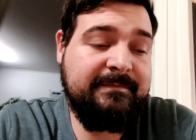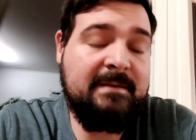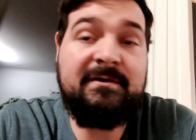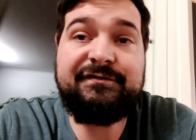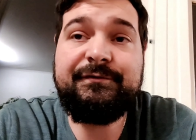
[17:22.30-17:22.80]

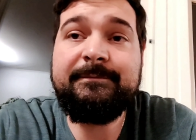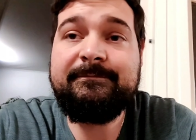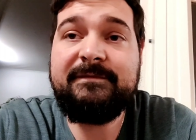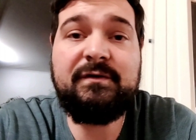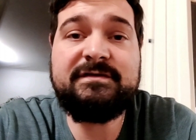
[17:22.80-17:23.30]
mushroom.
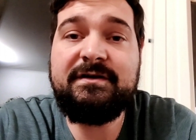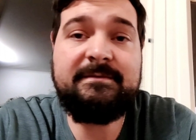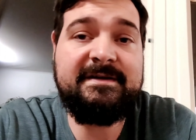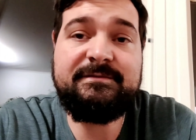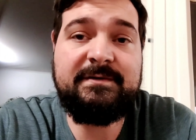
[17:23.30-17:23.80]
Those are the
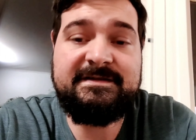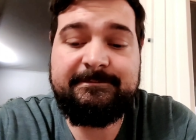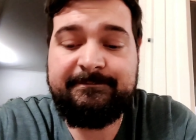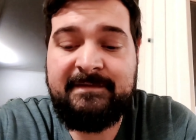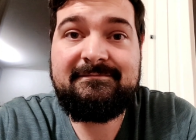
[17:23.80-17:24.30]
best ones.
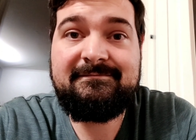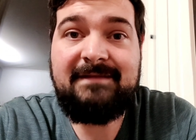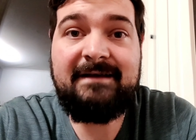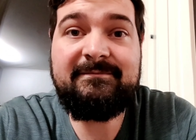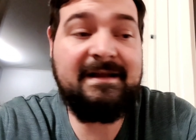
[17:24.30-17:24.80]

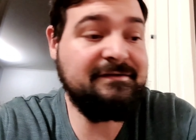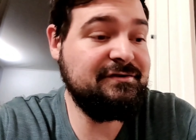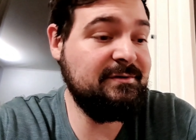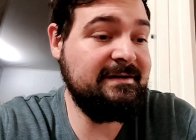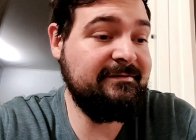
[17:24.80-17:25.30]
I'm not
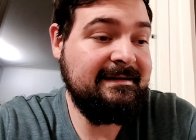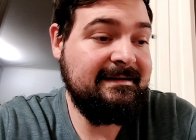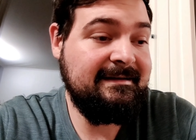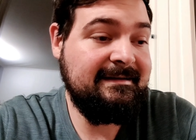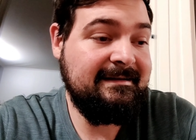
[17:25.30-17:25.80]
sure if I
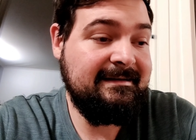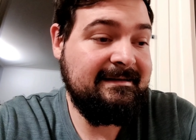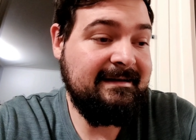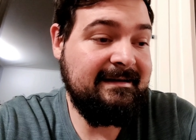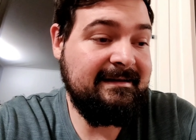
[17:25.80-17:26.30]

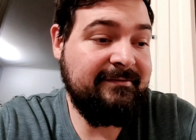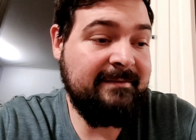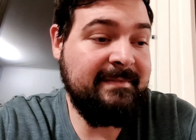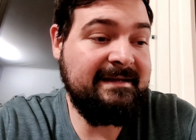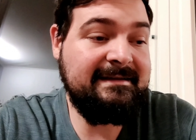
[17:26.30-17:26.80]

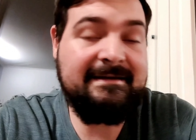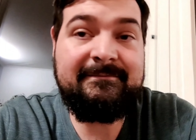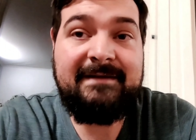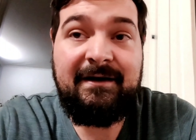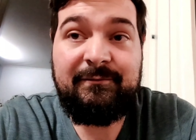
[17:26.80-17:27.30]
made them
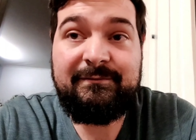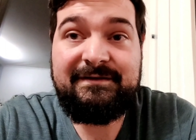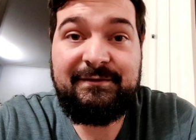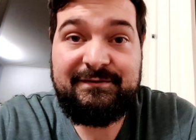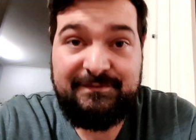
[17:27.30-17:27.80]
how
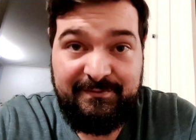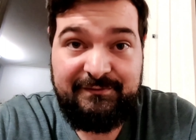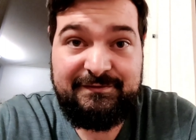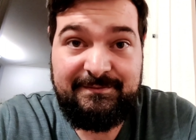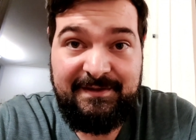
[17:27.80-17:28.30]
they're
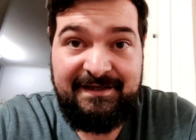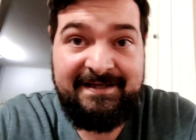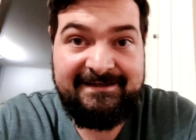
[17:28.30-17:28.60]
supposed to be.